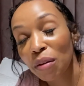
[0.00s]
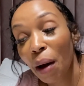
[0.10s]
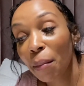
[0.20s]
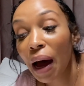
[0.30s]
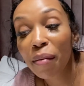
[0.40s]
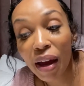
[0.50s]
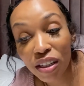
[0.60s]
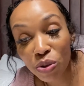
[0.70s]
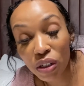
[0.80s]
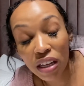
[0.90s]
My mom has
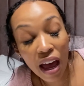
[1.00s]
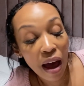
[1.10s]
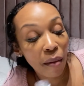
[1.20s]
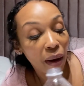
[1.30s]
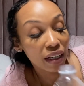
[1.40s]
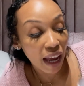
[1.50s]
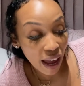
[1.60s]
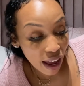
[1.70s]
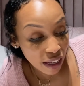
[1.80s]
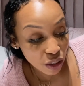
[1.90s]
twins. My dad
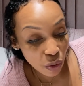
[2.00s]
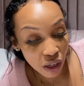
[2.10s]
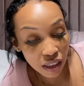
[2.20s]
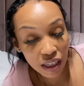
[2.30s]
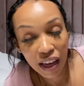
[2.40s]
has twins.